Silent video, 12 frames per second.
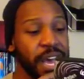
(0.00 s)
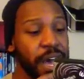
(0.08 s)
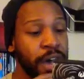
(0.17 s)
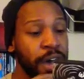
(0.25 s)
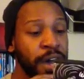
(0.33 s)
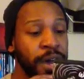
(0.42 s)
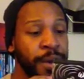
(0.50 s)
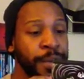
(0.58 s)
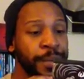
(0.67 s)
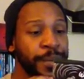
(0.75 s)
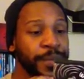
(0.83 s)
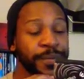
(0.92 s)

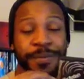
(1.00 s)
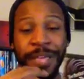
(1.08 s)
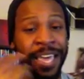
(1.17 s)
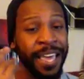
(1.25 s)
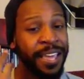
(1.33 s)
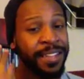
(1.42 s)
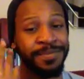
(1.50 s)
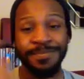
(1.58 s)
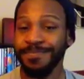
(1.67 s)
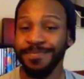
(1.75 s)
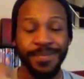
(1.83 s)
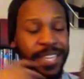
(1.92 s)
and
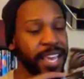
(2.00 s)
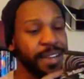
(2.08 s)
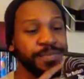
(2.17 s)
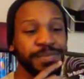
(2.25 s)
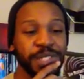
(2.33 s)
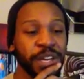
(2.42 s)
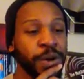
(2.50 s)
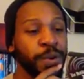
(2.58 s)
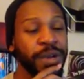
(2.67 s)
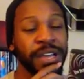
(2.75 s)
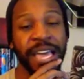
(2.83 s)
yeah, so